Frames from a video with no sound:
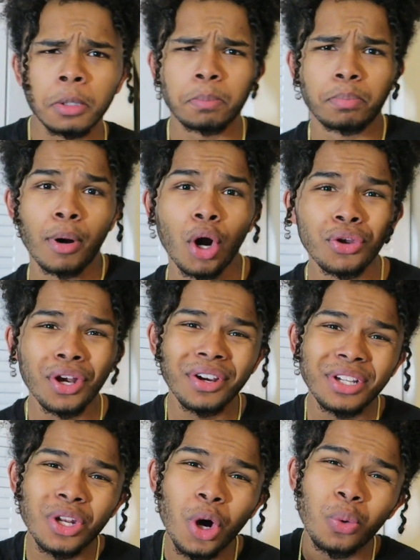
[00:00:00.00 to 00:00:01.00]
Bro, you
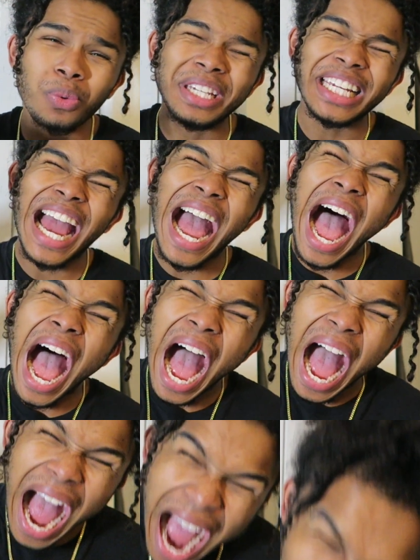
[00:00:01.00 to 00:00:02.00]
already know we
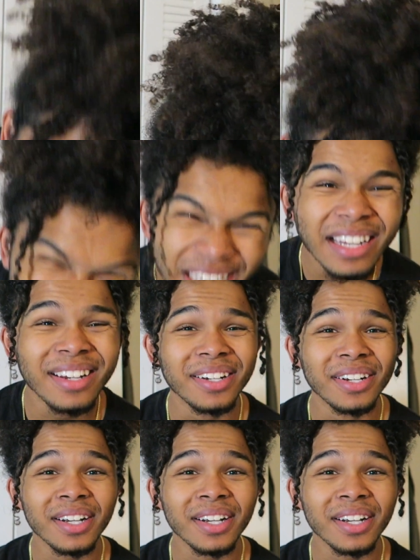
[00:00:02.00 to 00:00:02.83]
out here.